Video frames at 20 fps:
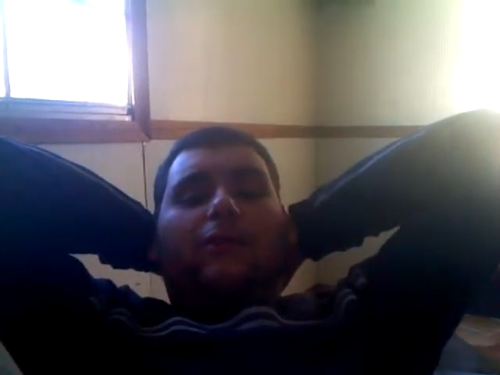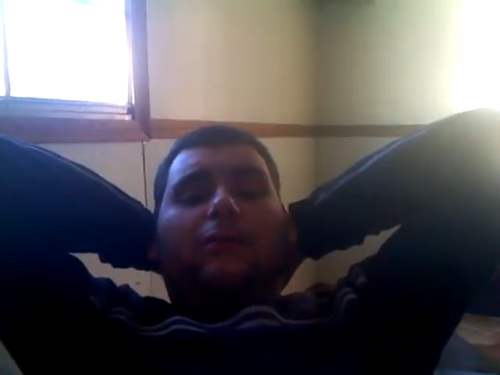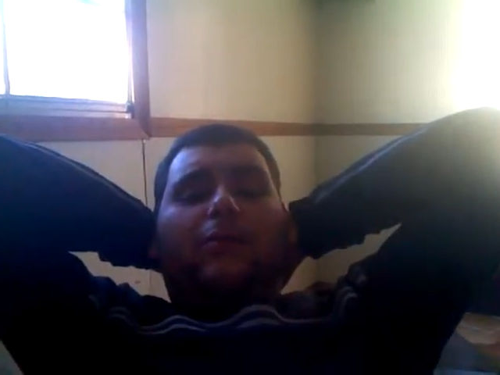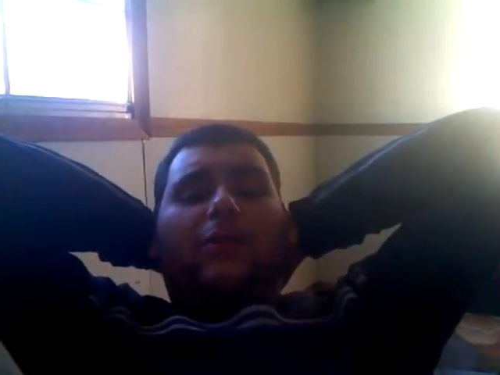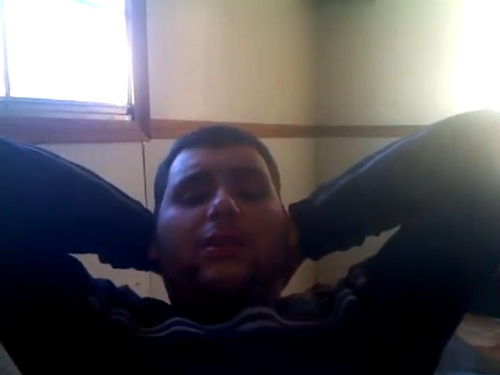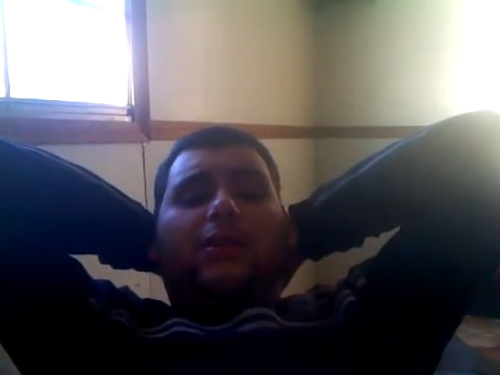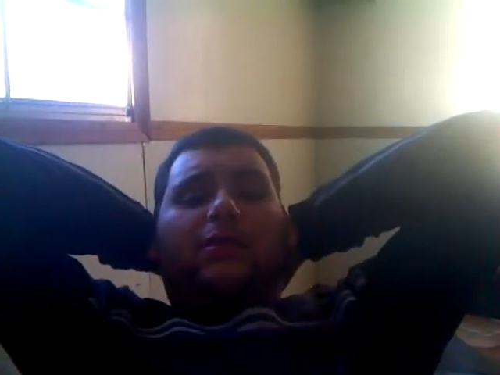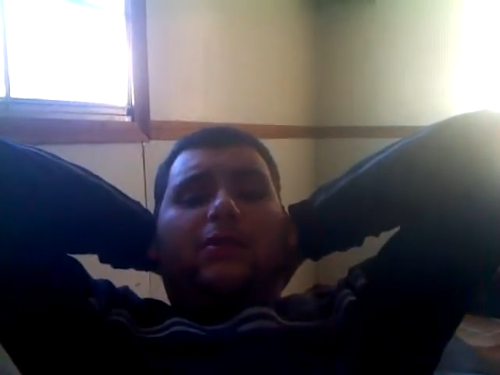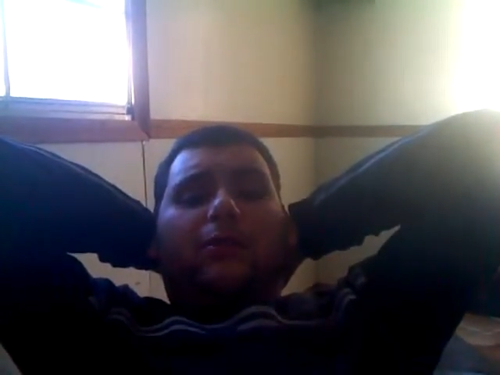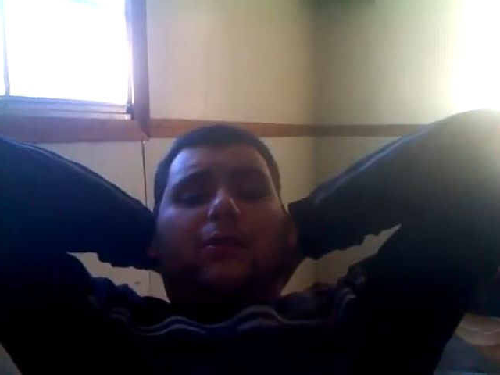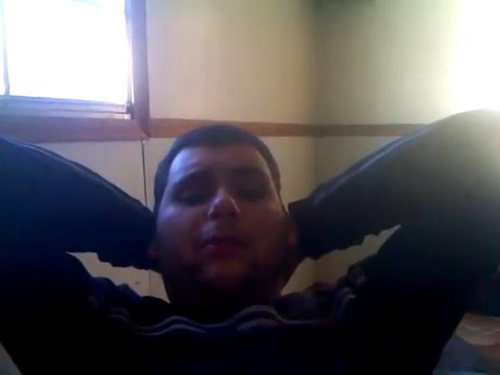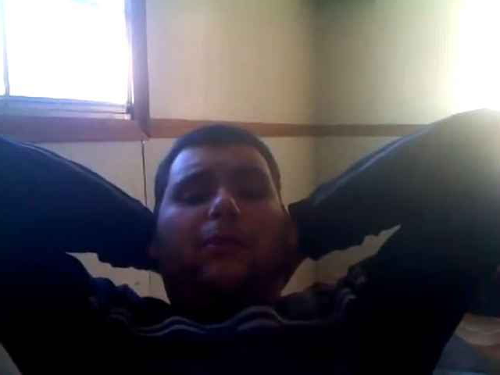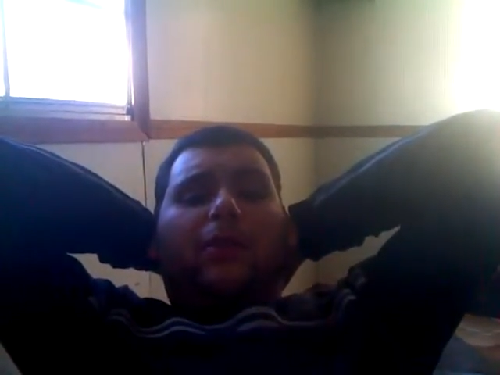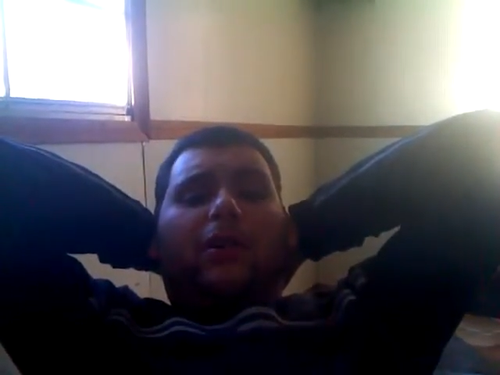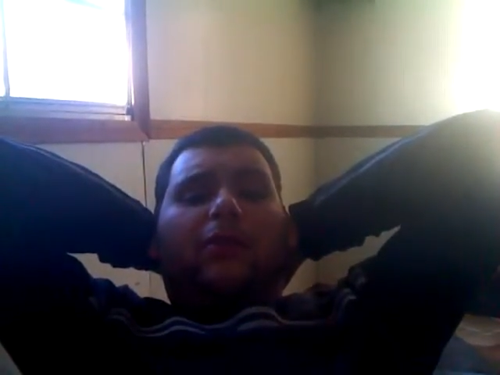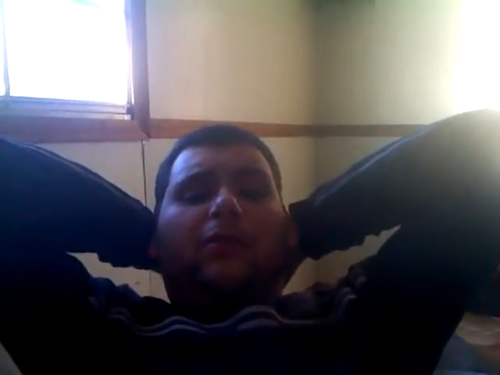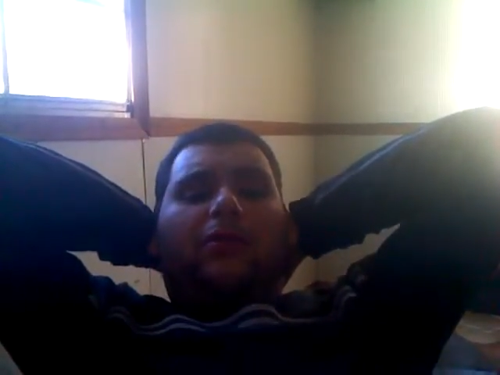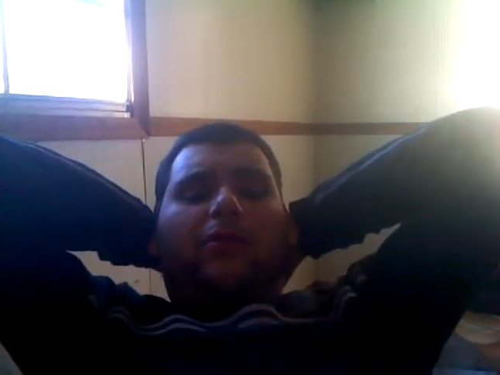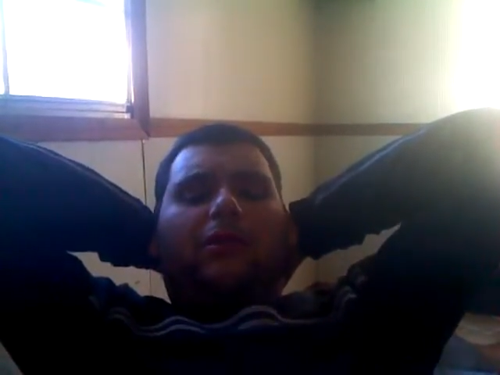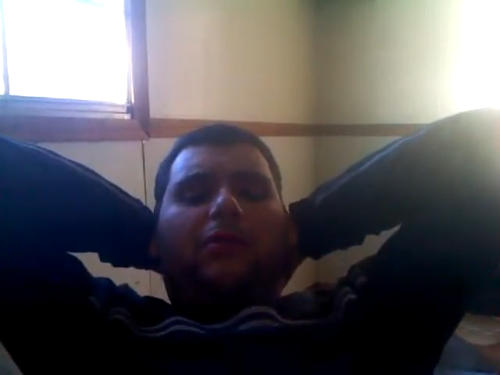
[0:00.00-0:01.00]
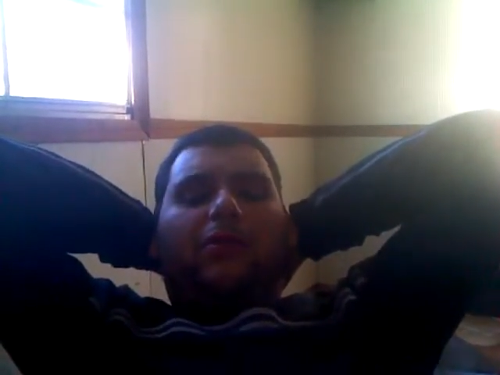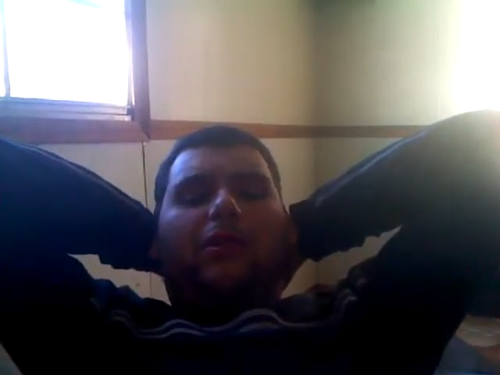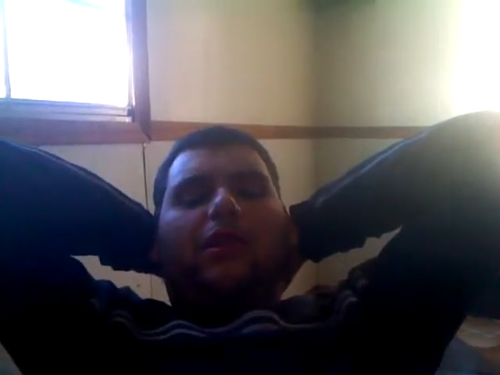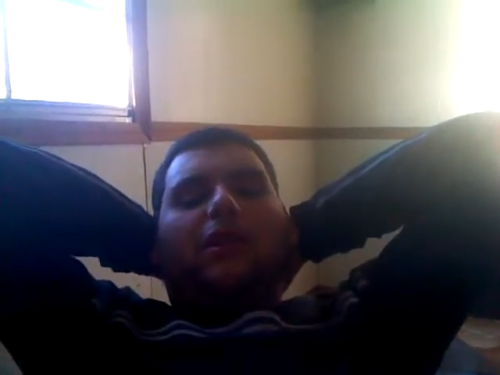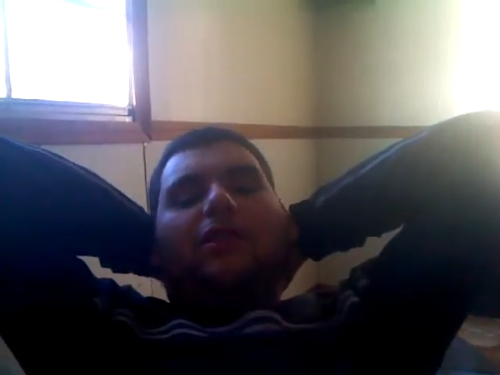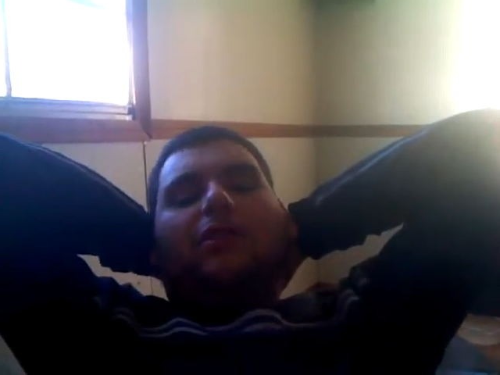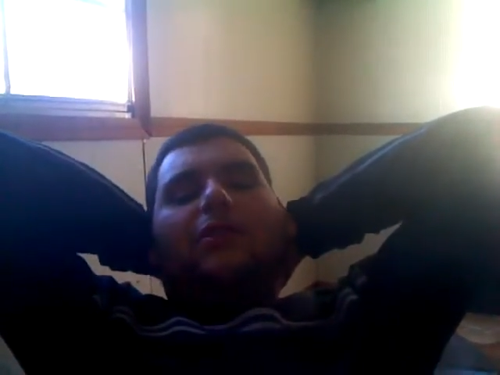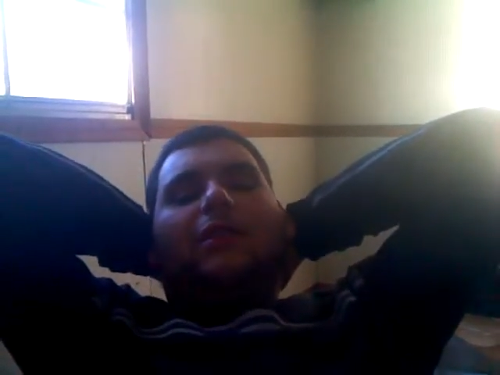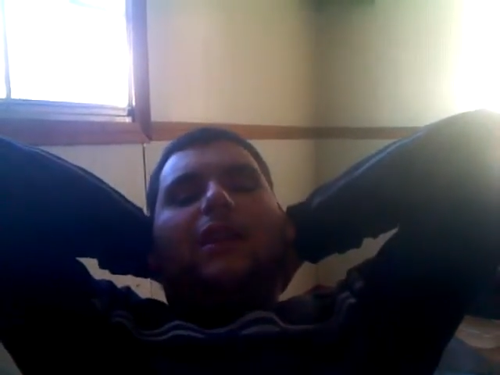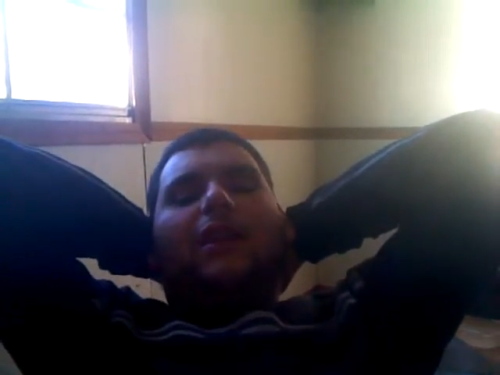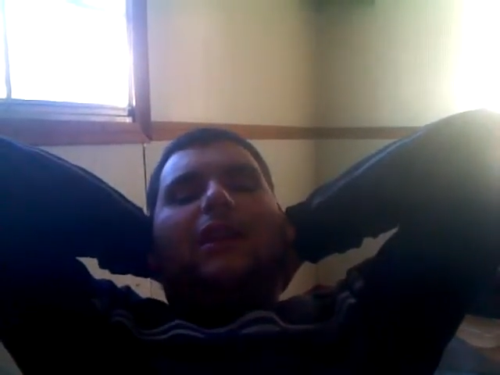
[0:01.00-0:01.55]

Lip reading: Abyss to rip off Undertaker.